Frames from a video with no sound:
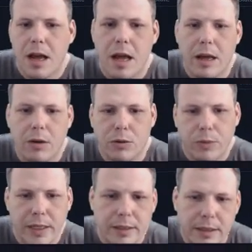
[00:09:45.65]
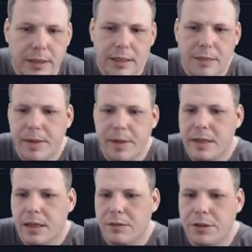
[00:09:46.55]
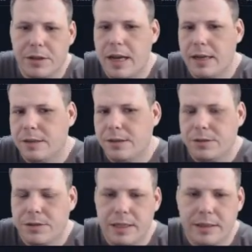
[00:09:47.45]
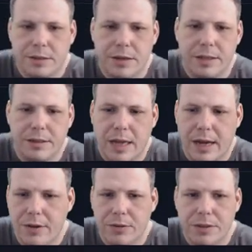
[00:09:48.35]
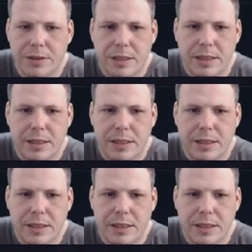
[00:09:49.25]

or weekly, depending on your kind of trading strategy, how you want to see it.